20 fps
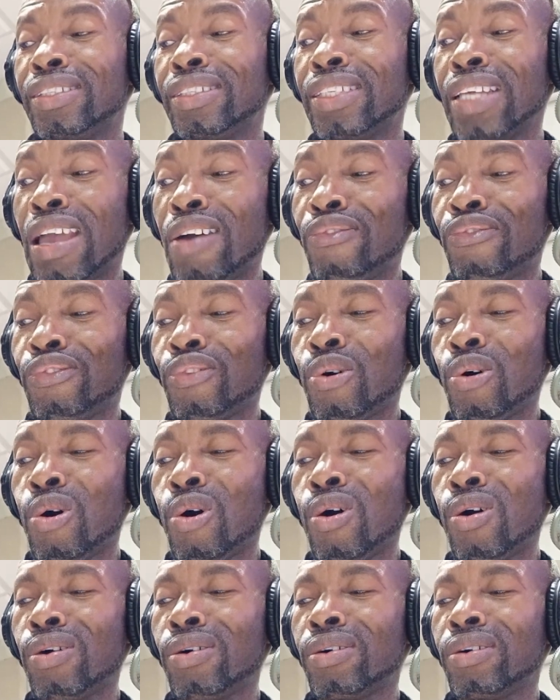
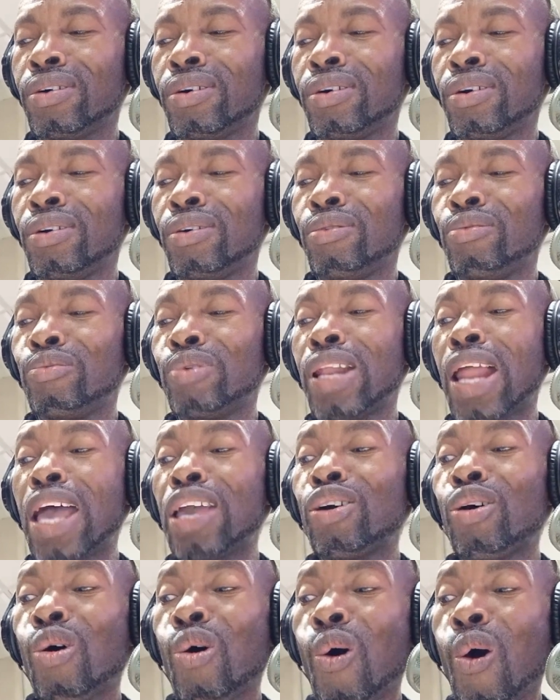Therefore will
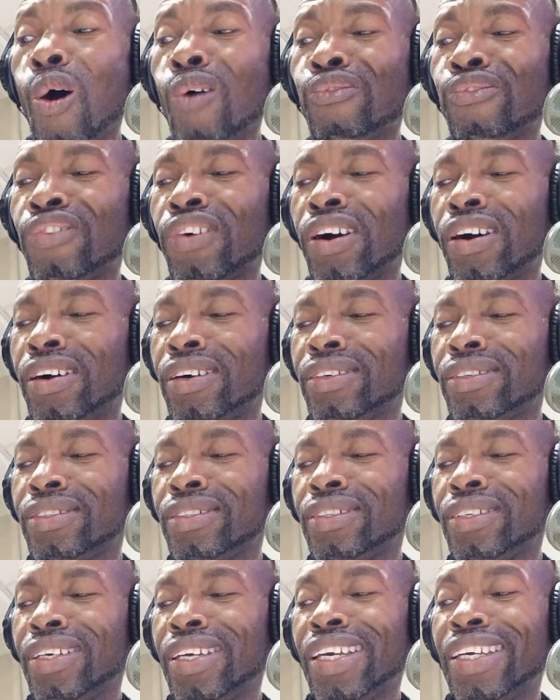I offer
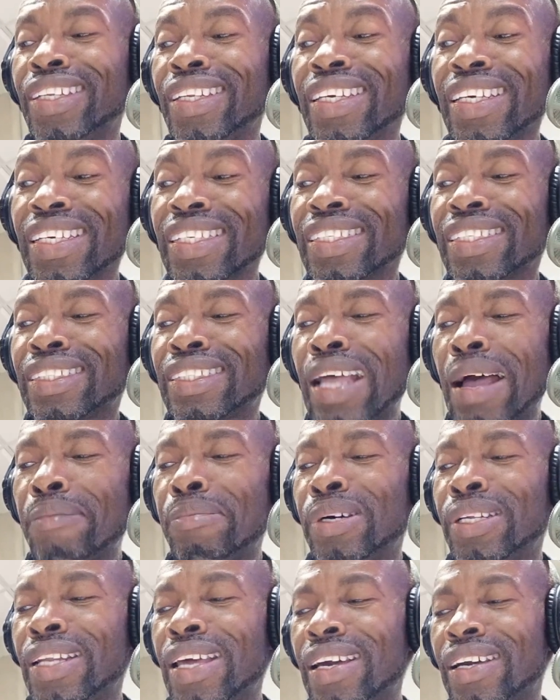in his
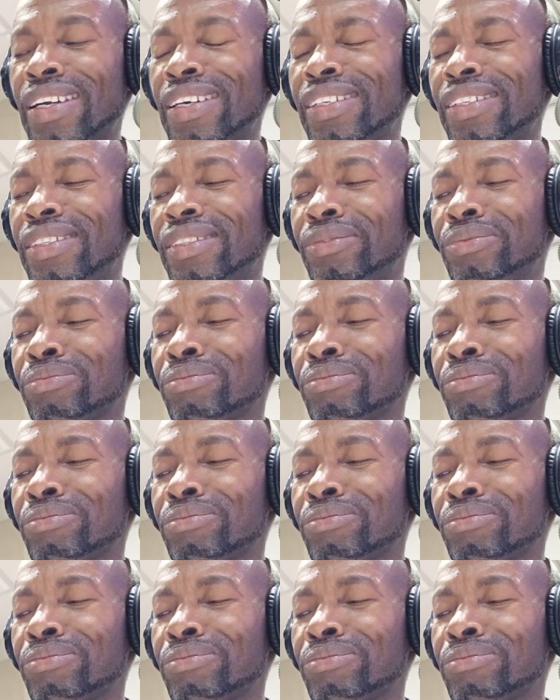tabernacle